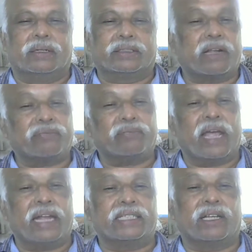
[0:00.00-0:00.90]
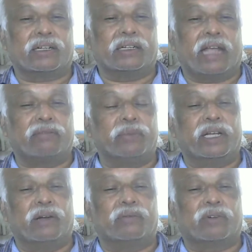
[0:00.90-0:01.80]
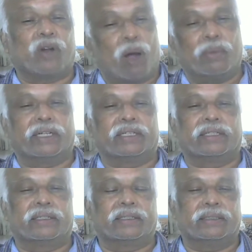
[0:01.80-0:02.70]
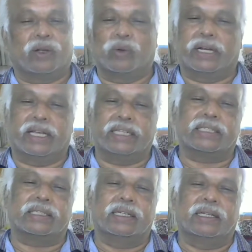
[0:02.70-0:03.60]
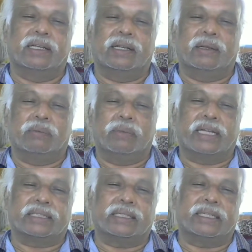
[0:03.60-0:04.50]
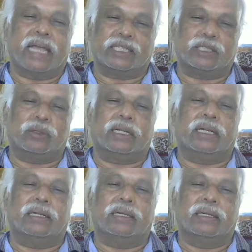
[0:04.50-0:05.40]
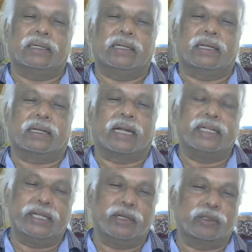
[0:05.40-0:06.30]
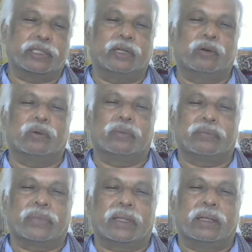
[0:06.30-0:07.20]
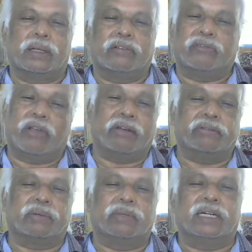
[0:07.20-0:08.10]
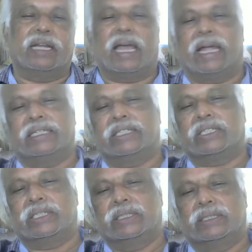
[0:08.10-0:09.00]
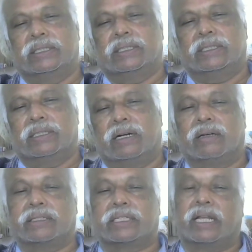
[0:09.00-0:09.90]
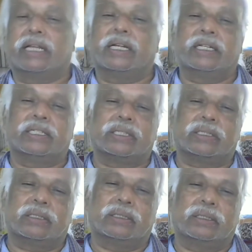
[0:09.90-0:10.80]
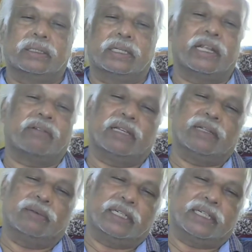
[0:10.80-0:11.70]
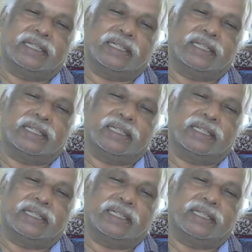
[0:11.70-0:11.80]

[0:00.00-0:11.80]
Tough lands have become common nowadays because the natural, conducive, favorable lands are scarce in availability.